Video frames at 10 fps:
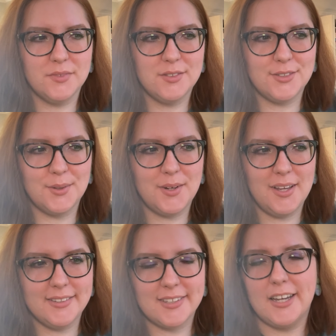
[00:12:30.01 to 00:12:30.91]
So
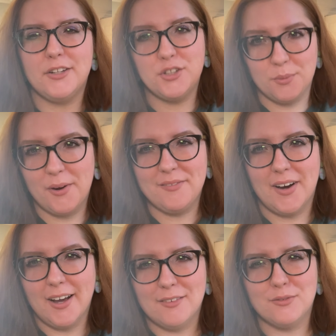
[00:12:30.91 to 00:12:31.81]
it's like a
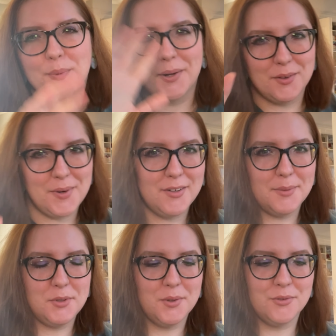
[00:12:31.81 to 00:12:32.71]
2.5. We're going to round up
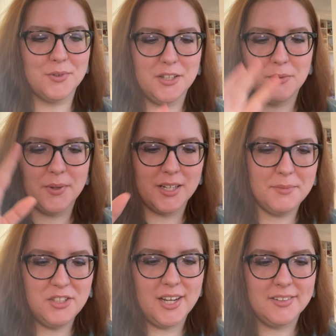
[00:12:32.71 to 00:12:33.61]
to a three. We're going to
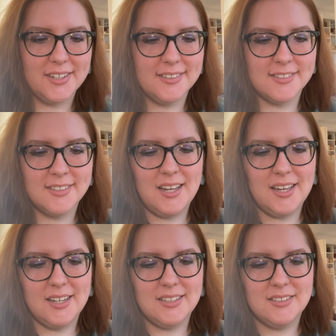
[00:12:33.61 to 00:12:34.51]
be generous.
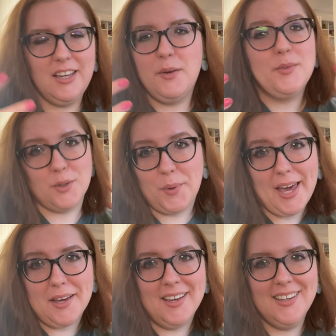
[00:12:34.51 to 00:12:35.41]
And it was
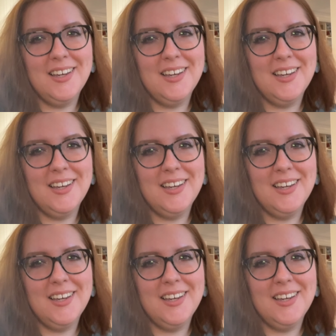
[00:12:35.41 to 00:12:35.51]
okay.